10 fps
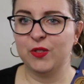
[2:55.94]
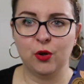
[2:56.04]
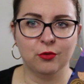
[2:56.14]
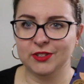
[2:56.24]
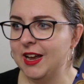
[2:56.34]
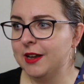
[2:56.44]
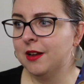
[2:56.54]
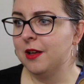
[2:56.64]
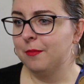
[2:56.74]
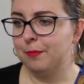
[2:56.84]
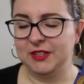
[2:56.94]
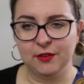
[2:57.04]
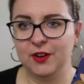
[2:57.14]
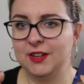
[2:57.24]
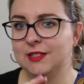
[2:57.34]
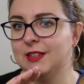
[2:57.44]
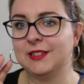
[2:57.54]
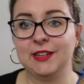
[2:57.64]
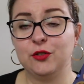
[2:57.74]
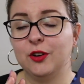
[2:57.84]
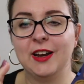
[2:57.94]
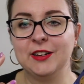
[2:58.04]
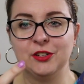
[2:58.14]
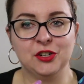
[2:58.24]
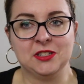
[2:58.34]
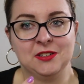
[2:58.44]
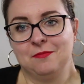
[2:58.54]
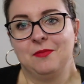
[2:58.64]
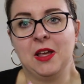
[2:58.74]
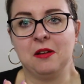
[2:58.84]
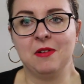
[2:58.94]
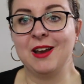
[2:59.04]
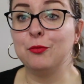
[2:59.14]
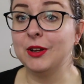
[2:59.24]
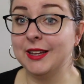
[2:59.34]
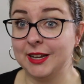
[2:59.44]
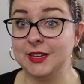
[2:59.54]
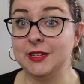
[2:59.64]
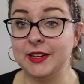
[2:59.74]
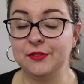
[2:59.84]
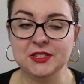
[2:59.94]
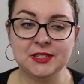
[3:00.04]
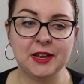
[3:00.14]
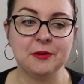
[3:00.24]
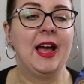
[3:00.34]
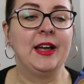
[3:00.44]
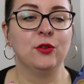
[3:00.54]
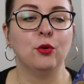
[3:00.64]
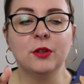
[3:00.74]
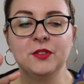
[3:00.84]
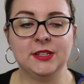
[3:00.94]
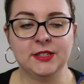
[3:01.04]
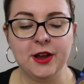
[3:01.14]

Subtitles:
calls out, makes a fuss, etc. And it really gets under Evie's skin. And all of this is